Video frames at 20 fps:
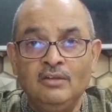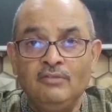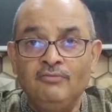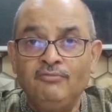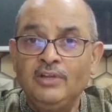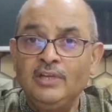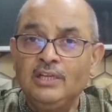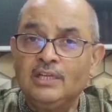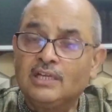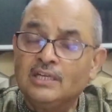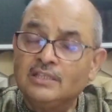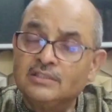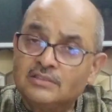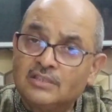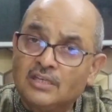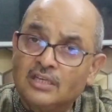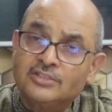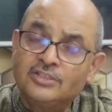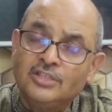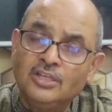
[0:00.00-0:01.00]
When
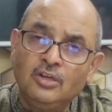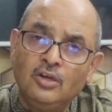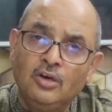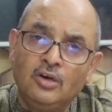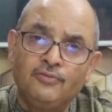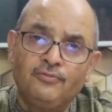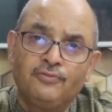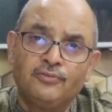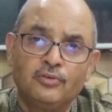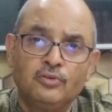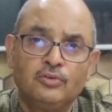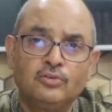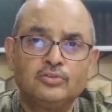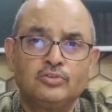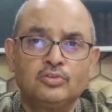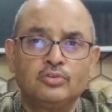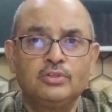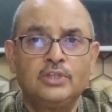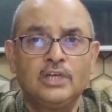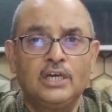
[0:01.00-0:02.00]
construction of road
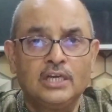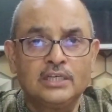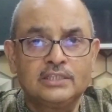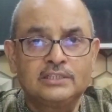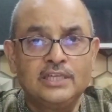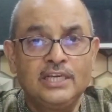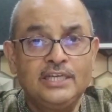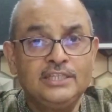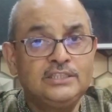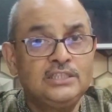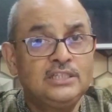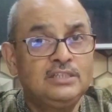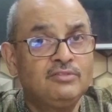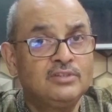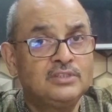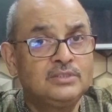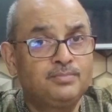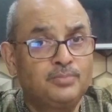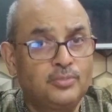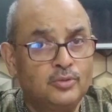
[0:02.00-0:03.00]
through the Aksai Chin
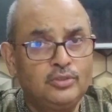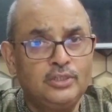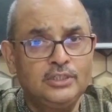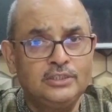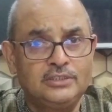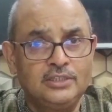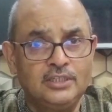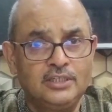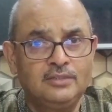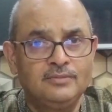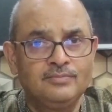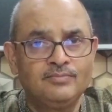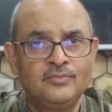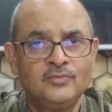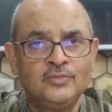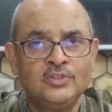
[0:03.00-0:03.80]
was protested,